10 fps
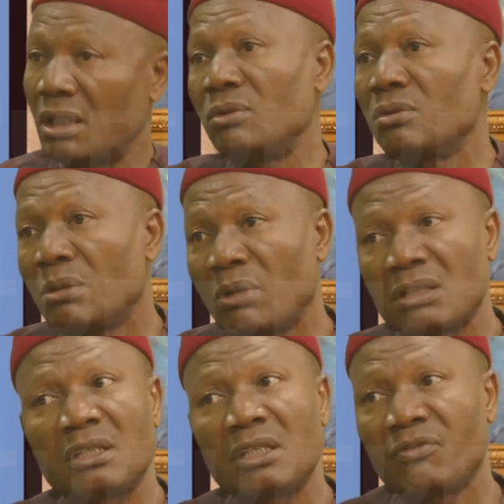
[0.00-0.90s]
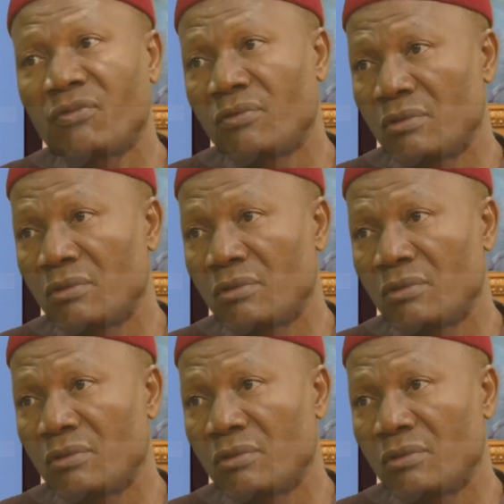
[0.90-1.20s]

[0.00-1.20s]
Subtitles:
and use them as slave,